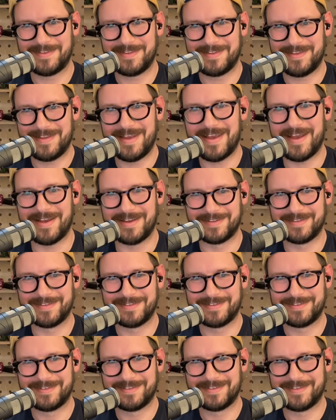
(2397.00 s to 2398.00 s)

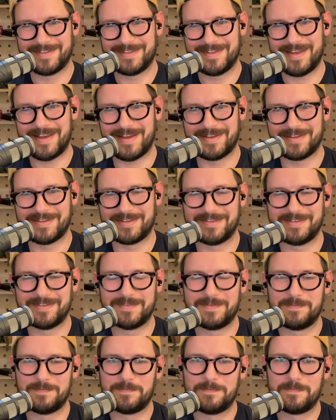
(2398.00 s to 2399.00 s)

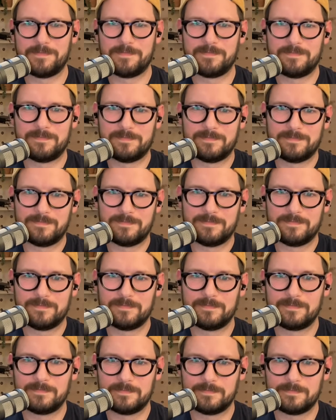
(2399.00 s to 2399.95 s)
(not speaking)